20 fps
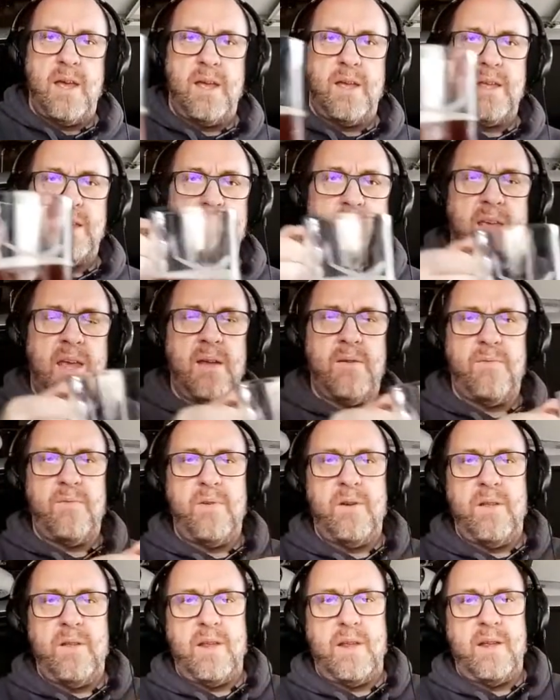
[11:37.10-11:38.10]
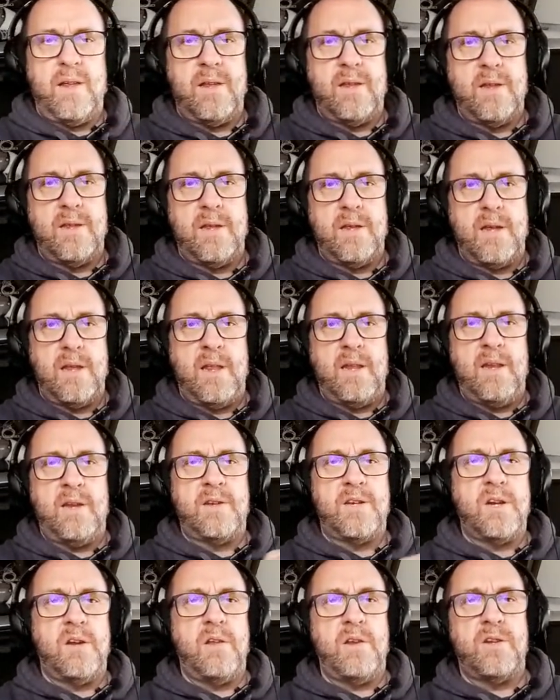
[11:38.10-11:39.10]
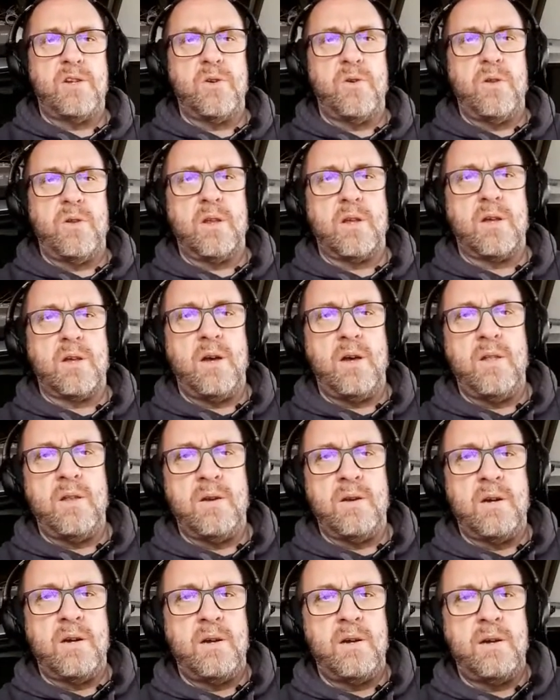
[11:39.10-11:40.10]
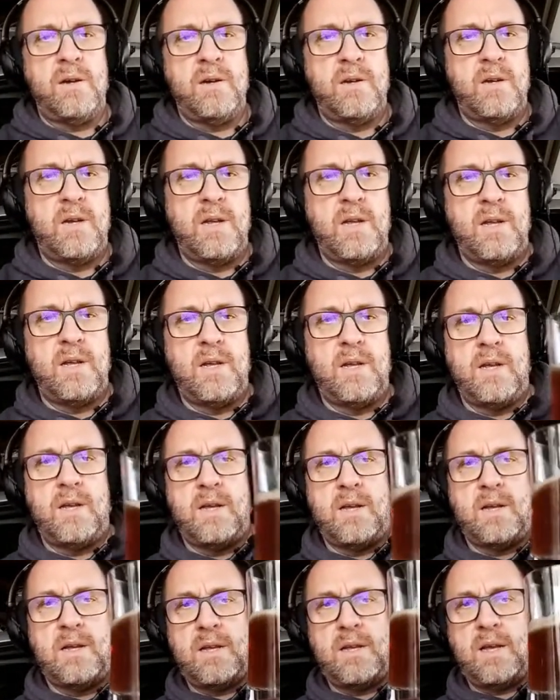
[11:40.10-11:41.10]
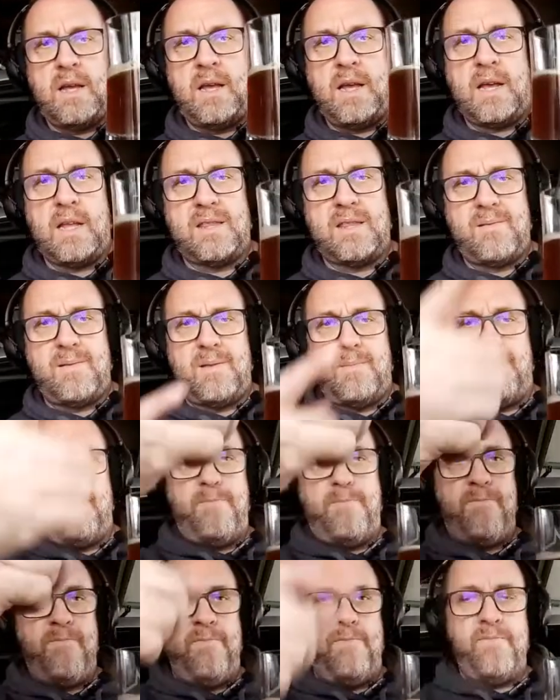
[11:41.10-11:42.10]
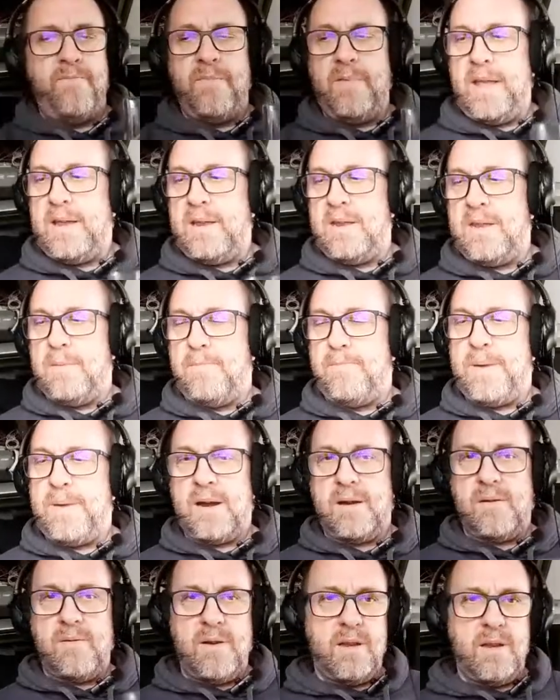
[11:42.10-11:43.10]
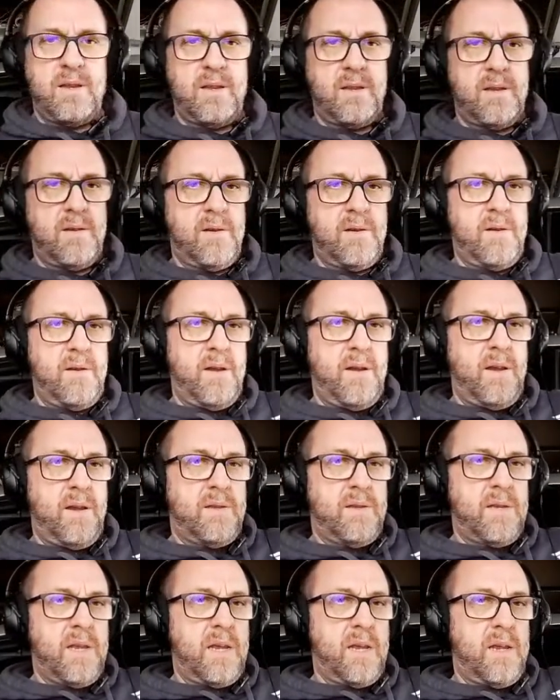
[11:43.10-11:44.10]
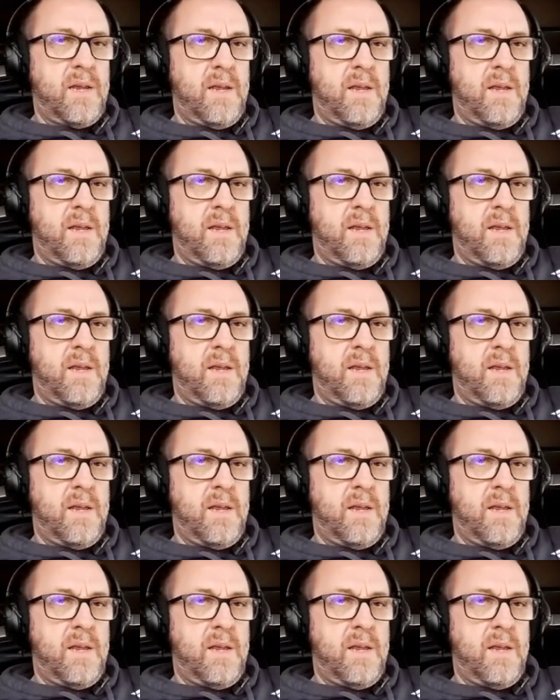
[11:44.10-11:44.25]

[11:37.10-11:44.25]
you can't really. I didn't really show you the color. I got light in the background, and it's like